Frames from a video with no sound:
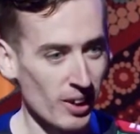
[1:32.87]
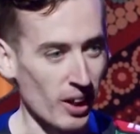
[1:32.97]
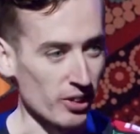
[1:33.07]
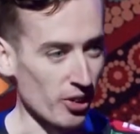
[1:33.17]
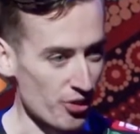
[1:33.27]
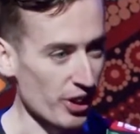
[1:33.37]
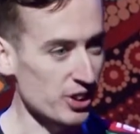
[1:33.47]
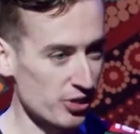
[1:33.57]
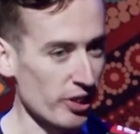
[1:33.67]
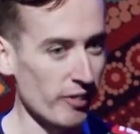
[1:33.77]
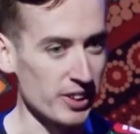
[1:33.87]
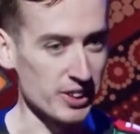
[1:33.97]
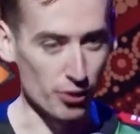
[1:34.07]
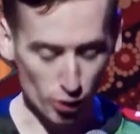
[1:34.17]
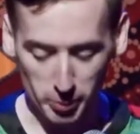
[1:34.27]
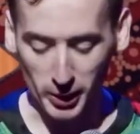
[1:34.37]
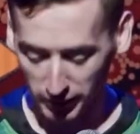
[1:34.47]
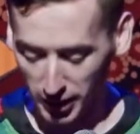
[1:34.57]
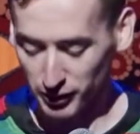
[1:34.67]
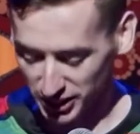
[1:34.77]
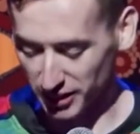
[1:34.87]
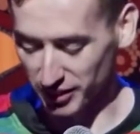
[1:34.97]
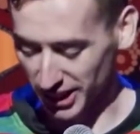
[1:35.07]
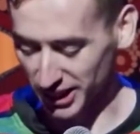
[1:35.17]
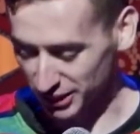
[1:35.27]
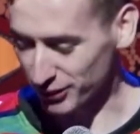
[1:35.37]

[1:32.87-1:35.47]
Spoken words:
I got a text straight away saying, turn back around for 7 days.